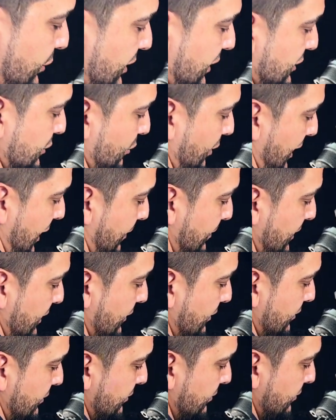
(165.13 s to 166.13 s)
does grab
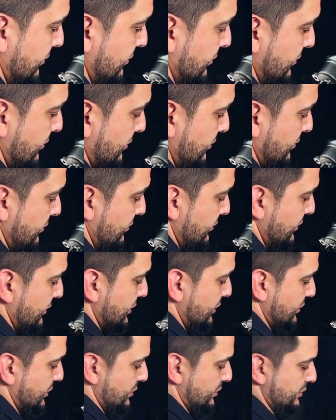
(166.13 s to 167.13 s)
it
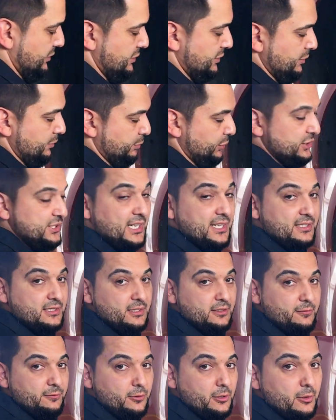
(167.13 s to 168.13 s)
to protect
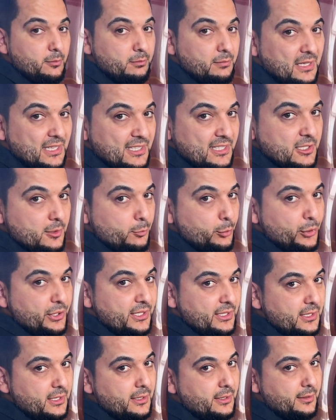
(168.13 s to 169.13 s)
it from any debris
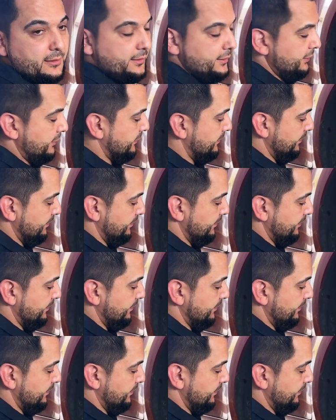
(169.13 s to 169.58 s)
getting in there.